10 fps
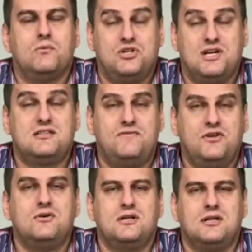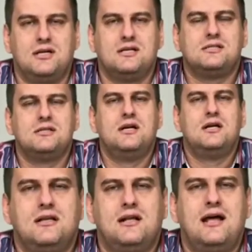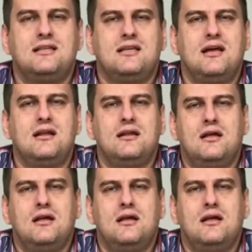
With just a few clicks, client can